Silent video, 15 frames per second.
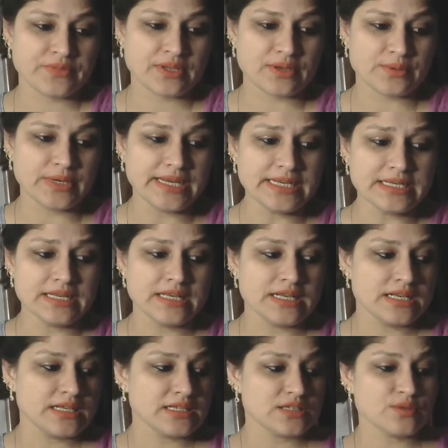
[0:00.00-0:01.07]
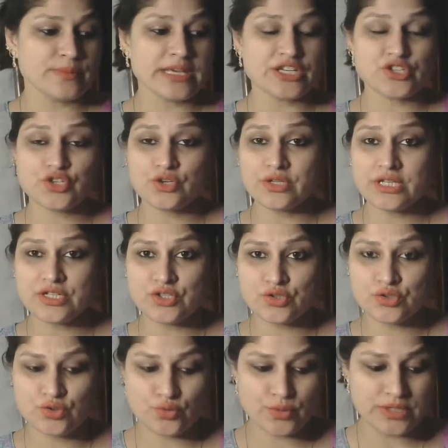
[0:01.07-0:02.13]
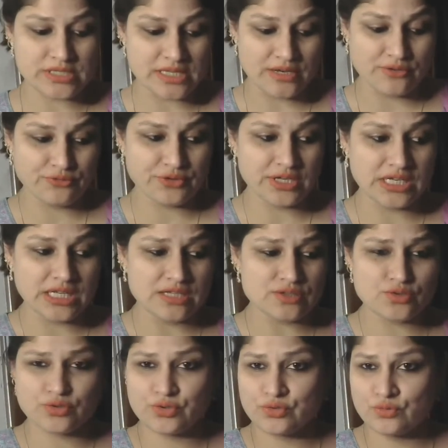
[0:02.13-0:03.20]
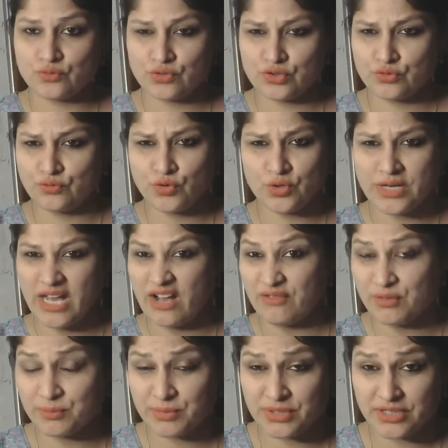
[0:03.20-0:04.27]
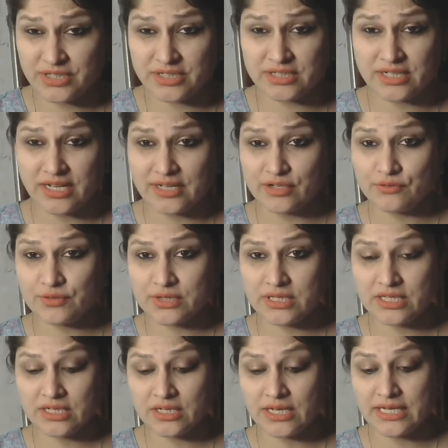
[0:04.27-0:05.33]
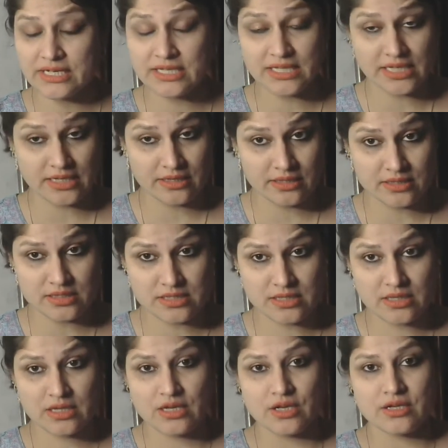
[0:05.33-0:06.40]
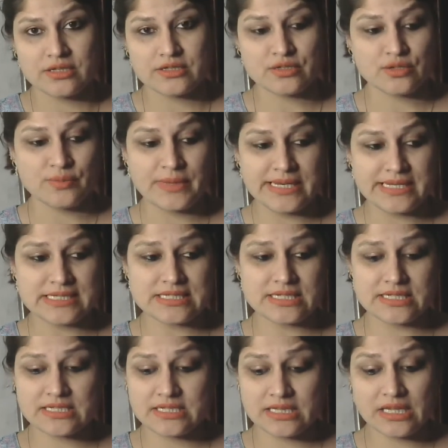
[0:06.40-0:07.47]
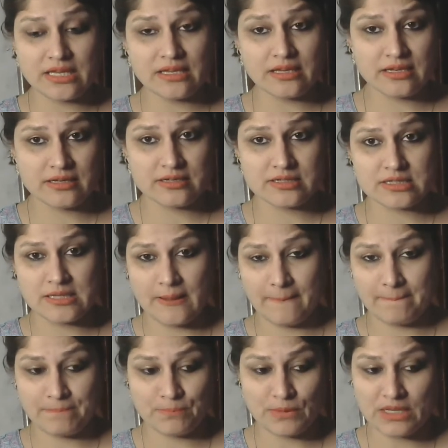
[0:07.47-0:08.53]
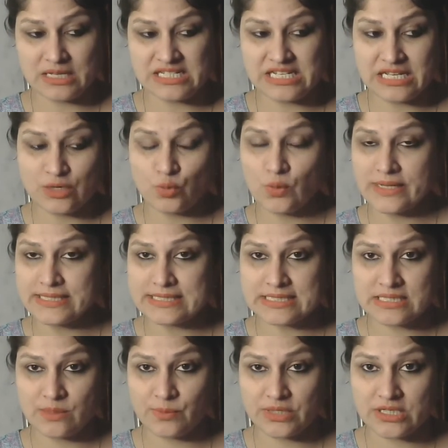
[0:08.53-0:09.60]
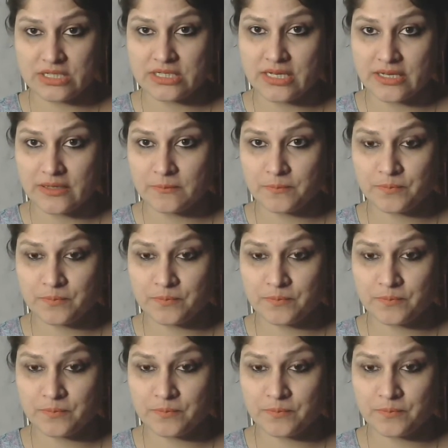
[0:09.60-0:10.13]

right? So make sure that you do it every day so you, you won't have a burden kind of a thing at the end. So the best thing is take one step at a time.